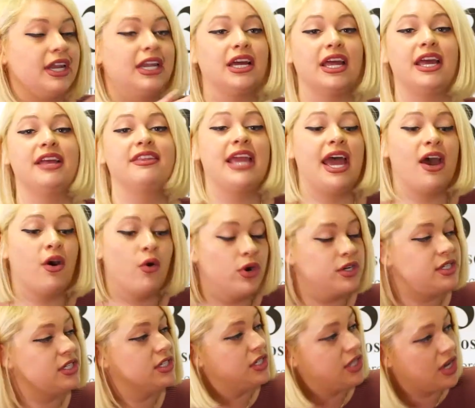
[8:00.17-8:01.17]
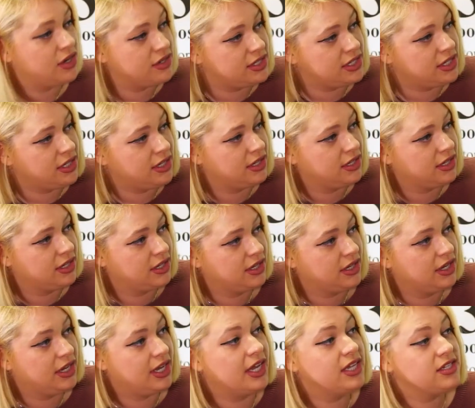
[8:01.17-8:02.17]
Look, if that horse is thirsty,
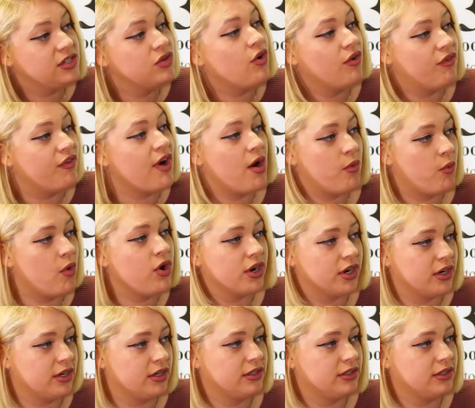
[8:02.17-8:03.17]
it's going to find water.